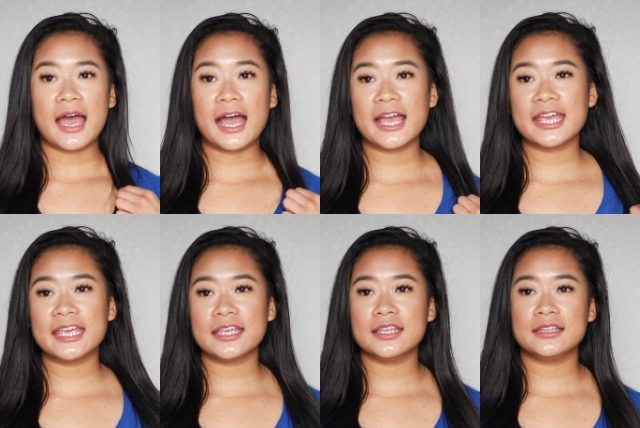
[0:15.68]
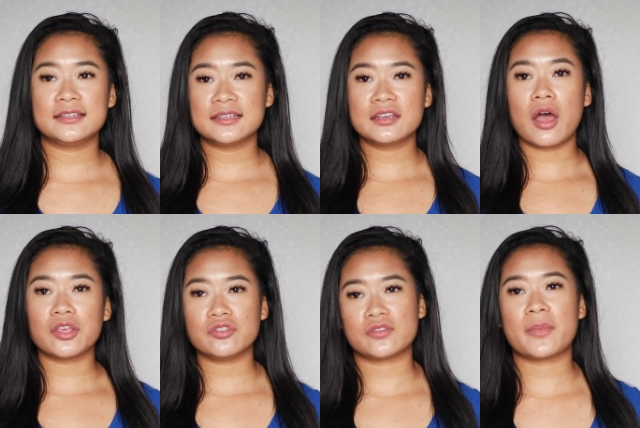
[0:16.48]
I did
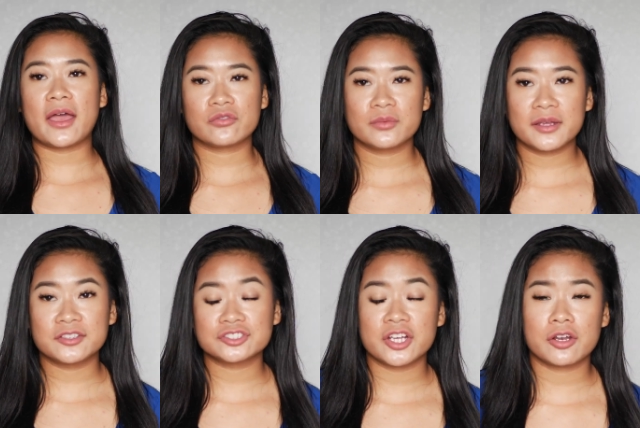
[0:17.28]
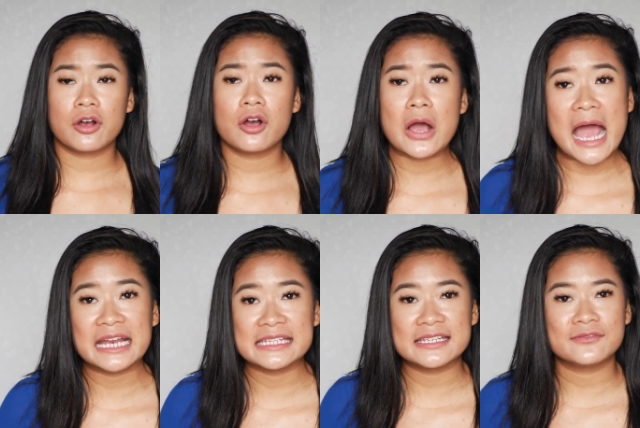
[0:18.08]
not use a password manager at all.
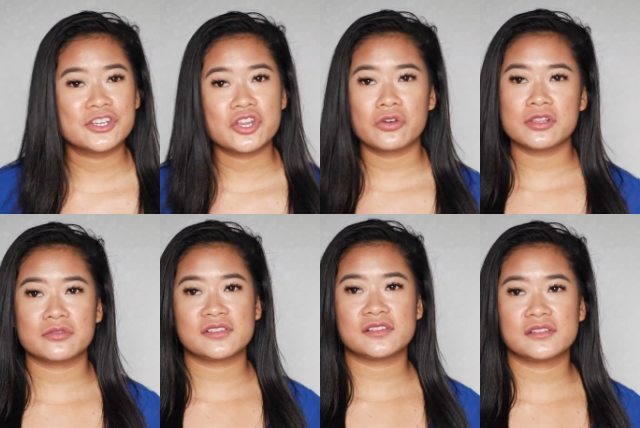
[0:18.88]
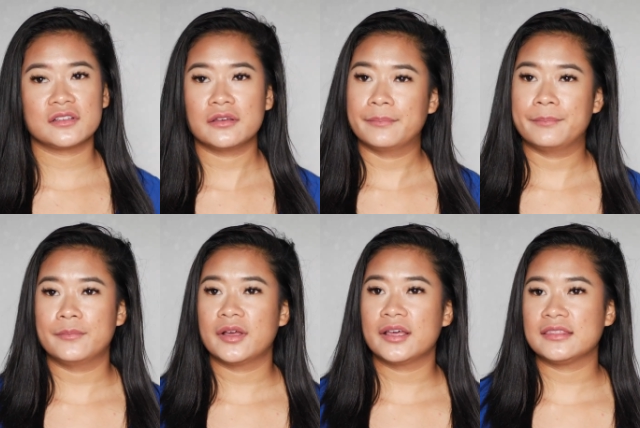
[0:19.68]
I didn't even know there was
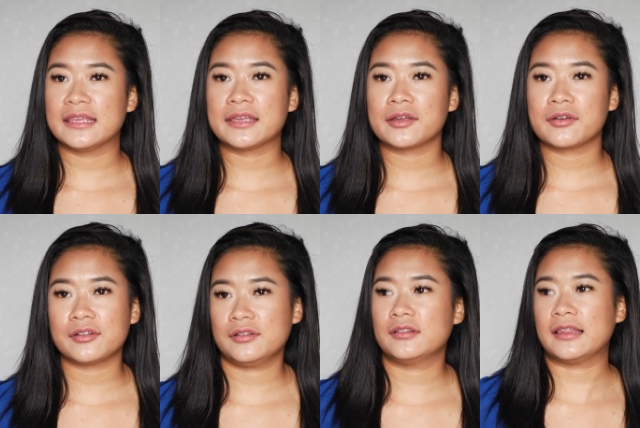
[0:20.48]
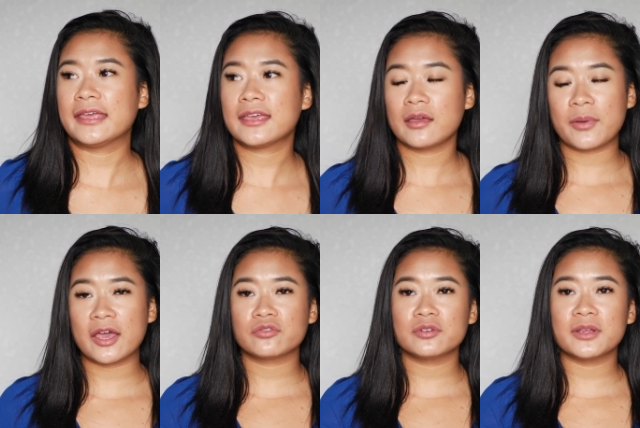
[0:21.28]
a thing like a
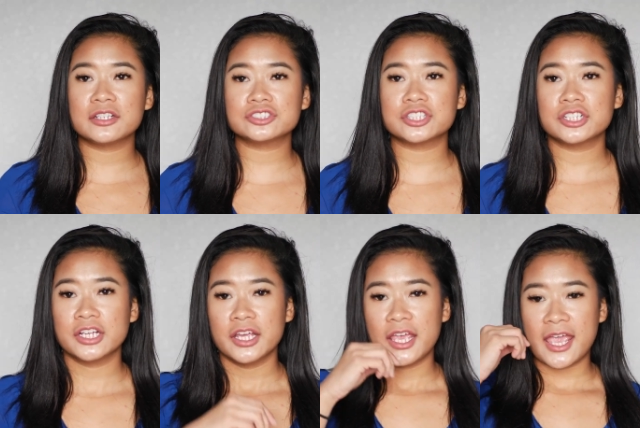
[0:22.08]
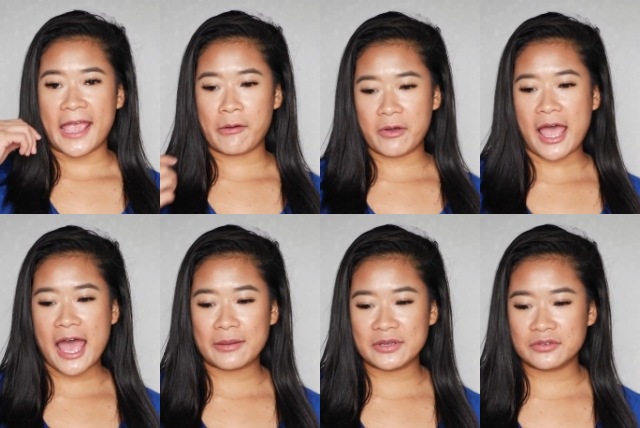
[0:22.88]
password manager. And what
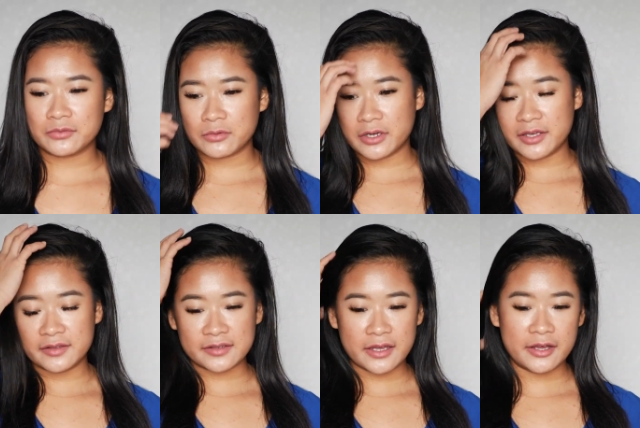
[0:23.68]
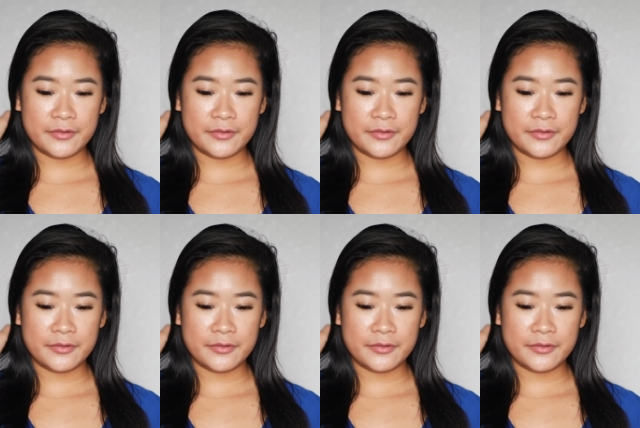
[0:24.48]
happened was